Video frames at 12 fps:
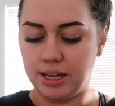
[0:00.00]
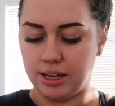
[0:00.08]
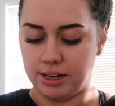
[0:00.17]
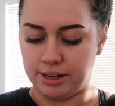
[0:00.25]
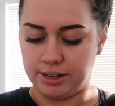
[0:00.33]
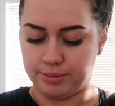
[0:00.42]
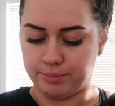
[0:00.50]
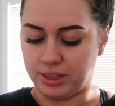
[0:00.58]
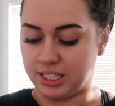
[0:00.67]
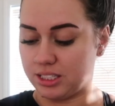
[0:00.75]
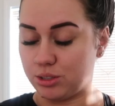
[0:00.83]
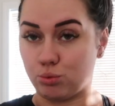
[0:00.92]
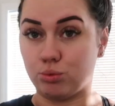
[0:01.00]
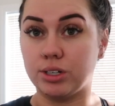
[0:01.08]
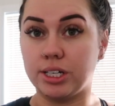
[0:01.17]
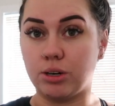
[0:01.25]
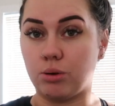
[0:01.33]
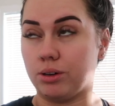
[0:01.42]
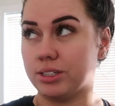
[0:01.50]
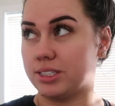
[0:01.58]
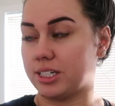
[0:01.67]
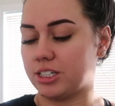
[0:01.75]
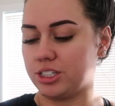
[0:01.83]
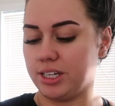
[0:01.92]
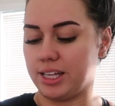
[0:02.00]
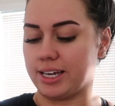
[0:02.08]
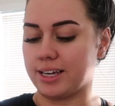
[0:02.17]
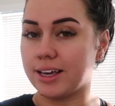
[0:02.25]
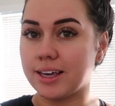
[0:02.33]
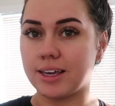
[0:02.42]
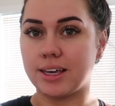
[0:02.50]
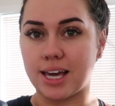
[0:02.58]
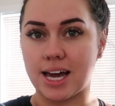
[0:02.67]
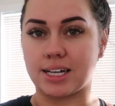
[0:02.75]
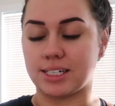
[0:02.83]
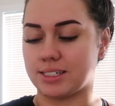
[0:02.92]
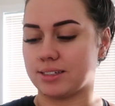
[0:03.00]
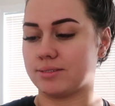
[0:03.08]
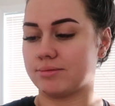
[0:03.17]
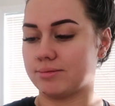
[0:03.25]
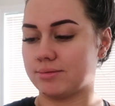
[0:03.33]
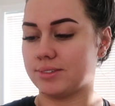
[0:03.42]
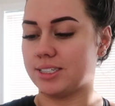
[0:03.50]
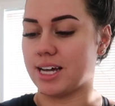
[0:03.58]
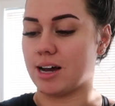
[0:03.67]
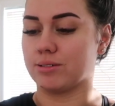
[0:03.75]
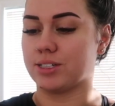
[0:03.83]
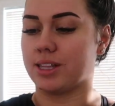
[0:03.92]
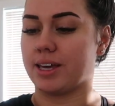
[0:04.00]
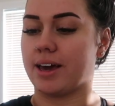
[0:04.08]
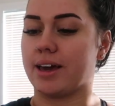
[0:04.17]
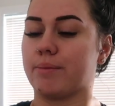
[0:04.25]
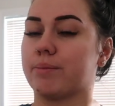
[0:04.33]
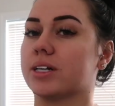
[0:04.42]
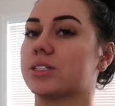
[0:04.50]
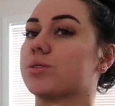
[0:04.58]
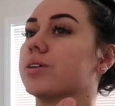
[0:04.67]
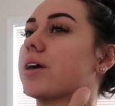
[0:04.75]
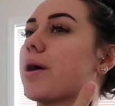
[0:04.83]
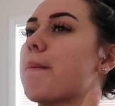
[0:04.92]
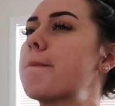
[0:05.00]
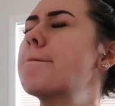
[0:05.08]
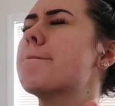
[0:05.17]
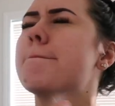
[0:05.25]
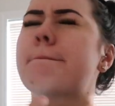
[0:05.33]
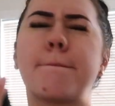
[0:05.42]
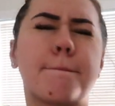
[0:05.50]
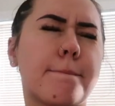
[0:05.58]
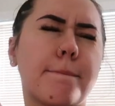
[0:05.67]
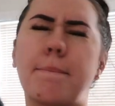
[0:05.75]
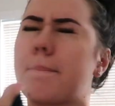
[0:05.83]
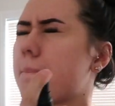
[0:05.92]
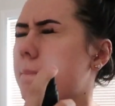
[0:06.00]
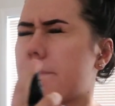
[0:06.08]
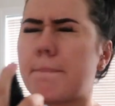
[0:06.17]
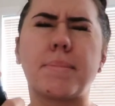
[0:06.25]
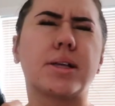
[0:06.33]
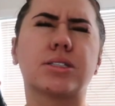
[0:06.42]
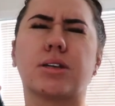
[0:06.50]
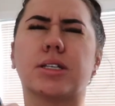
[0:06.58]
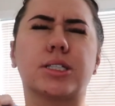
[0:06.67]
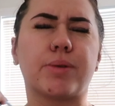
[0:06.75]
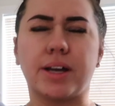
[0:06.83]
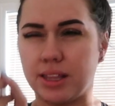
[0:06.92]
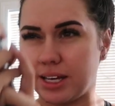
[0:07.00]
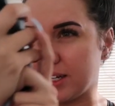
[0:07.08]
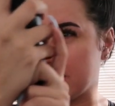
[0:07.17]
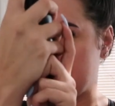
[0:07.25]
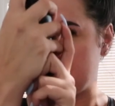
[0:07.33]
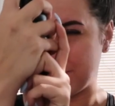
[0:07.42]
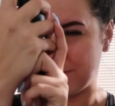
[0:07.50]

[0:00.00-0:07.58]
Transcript: This is really old. It's actually like getting down to the end, but it's really good. So I spray this.